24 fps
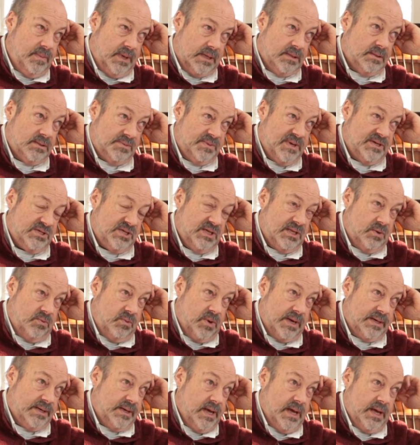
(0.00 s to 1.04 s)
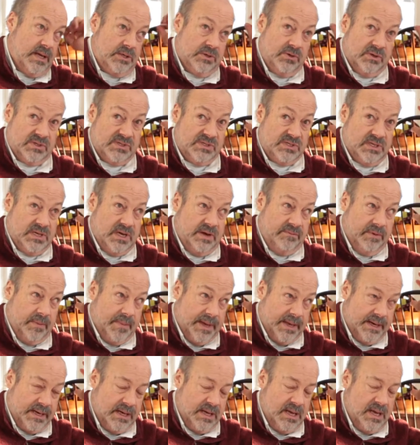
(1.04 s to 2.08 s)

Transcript: especially in the Rod and Gun, you can see everybody,